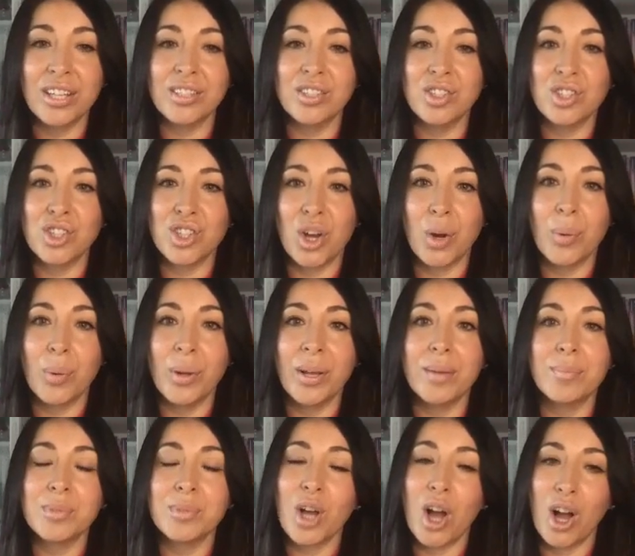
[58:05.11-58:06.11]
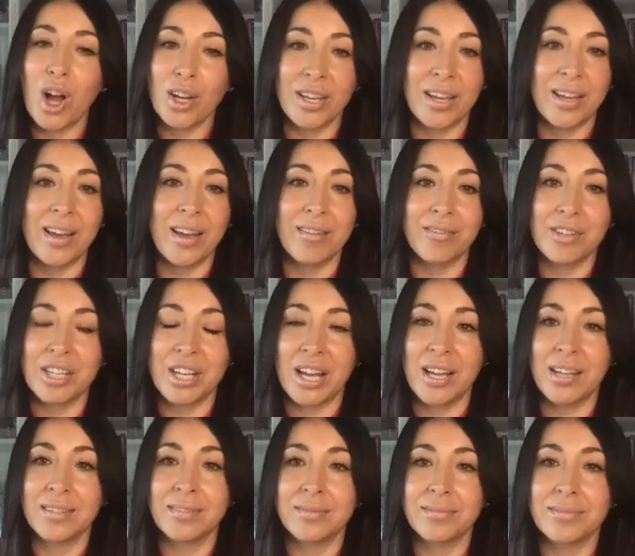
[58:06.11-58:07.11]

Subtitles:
and showing up talking every day.